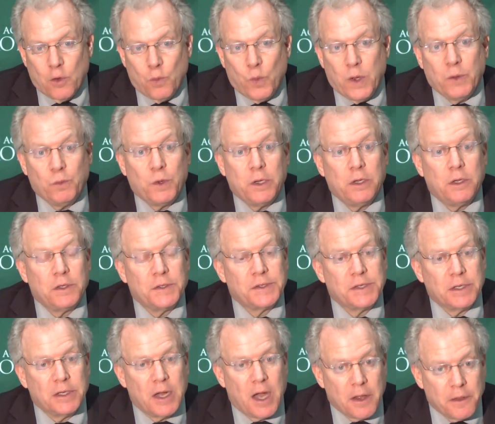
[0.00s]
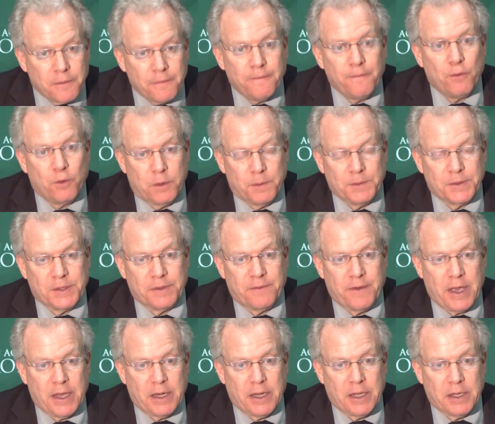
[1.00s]
When one looks at other forms of
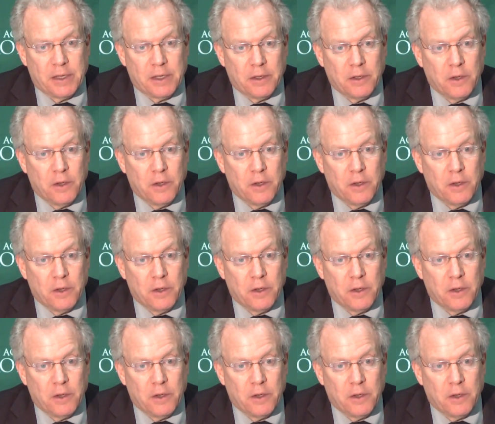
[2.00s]
headache,